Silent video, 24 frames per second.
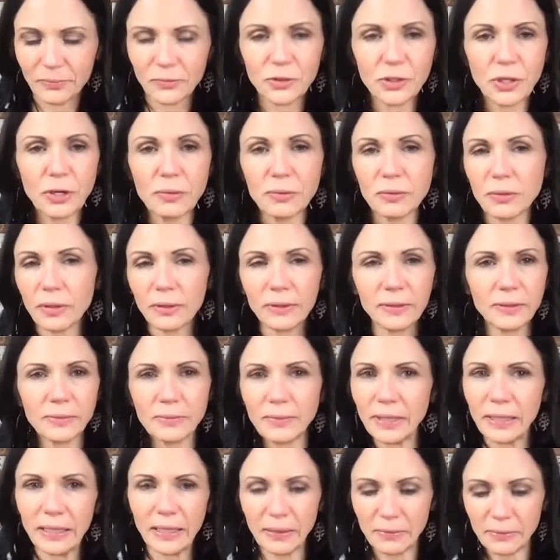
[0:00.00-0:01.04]
Joe looked at
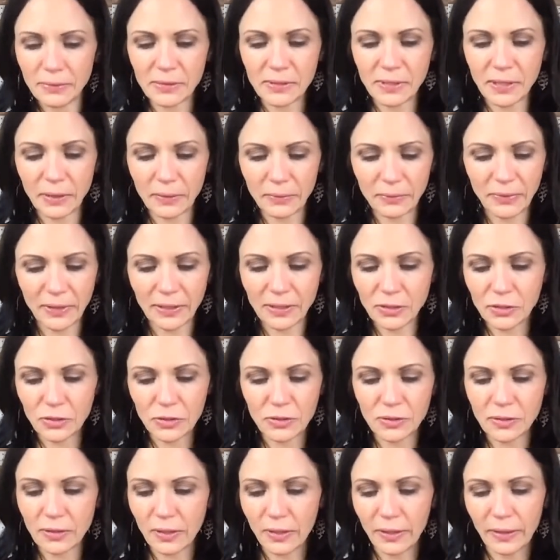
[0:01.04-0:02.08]
me and he was like, that's
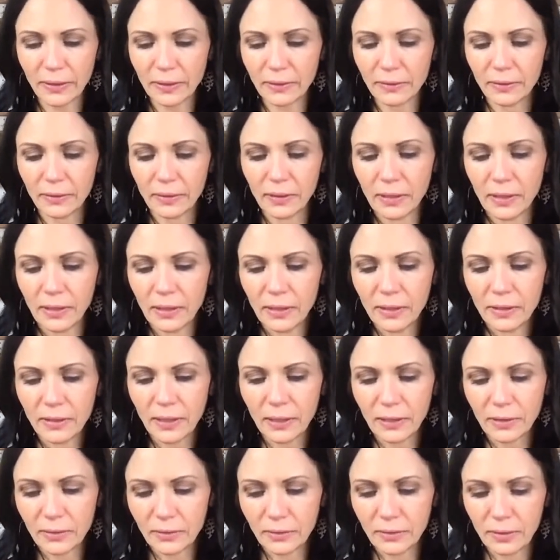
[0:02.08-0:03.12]
just not,
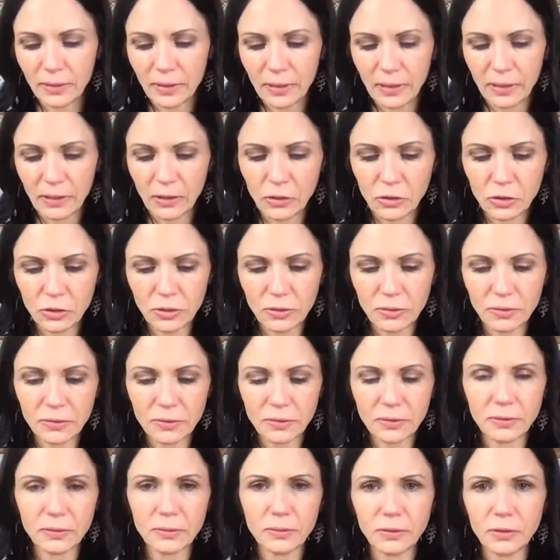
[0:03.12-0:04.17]
like, you shouldn't
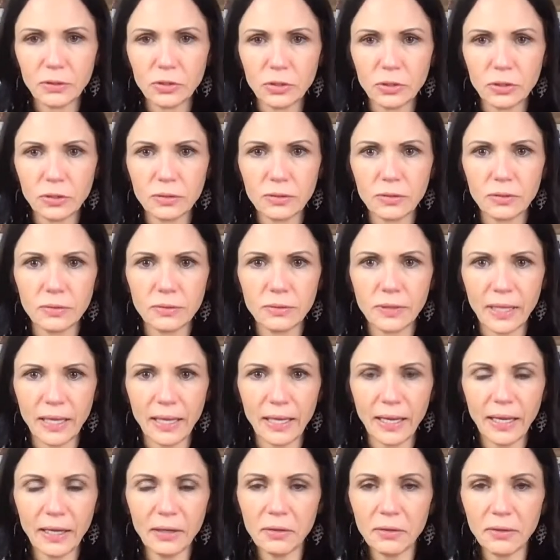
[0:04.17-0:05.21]
shouldn't do
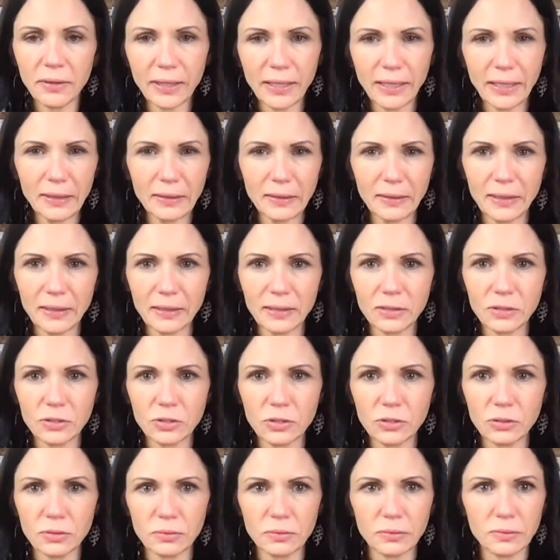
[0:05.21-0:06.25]
that. I don't know. I kind of like the
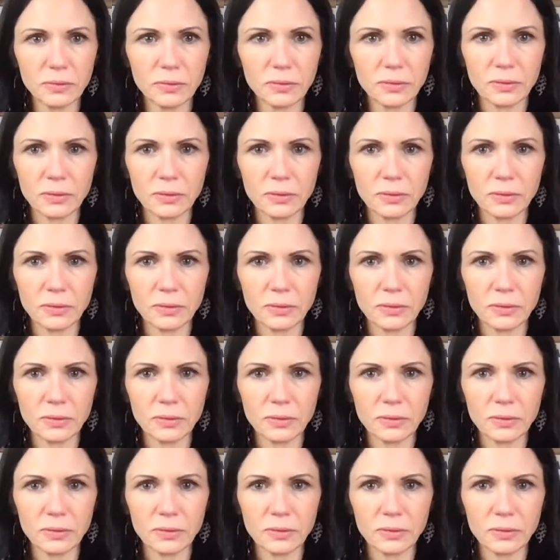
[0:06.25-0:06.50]
jute.